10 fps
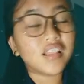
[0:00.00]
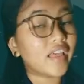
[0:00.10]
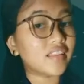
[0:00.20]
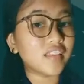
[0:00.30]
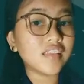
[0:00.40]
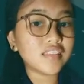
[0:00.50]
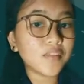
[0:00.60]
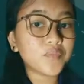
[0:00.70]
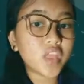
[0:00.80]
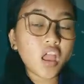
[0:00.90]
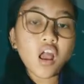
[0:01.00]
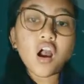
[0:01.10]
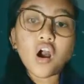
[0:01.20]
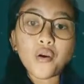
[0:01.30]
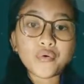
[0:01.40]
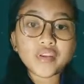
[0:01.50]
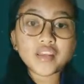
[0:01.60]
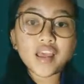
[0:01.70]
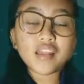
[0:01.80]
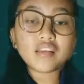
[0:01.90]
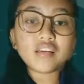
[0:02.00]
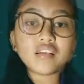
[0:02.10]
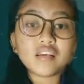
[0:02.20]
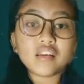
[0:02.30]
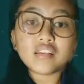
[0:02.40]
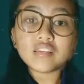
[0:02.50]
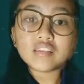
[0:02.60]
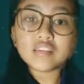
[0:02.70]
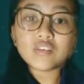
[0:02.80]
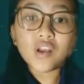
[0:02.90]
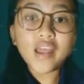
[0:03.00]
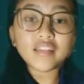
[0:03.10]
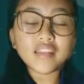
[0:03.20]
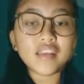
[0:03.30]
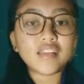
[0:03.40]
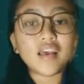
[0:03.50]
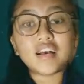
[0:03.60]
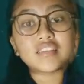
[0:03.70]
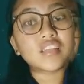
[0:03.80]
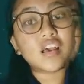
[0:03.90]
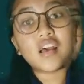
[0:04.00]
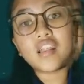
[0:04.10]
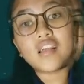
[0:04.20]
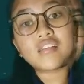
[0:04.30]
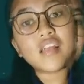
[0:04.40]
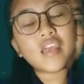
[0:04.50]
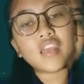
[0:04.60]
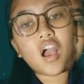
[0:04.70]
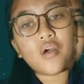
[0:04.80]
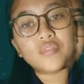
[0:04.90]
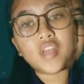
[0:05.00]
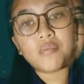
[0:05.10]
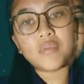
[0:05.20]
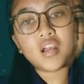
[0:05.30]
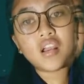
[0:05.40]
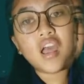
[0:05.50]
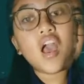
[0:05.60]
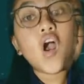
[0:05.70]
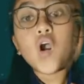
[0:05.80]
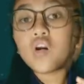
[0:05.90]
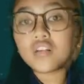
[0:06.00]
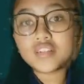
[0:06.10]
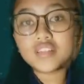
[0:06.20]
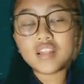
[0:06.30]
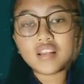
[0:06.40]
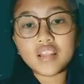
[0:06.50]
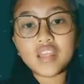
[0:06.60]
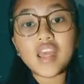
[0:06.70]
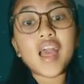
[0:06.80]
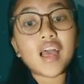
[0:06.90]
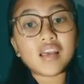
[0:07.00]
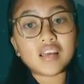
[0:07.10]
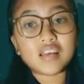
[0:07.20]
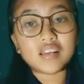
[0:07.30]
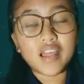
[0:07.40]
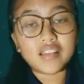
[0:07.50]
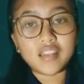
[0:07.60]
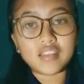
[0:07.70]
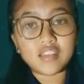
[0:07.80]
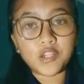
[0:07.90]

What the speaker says: like this, or we can write it as an array of numbers horizontally like this.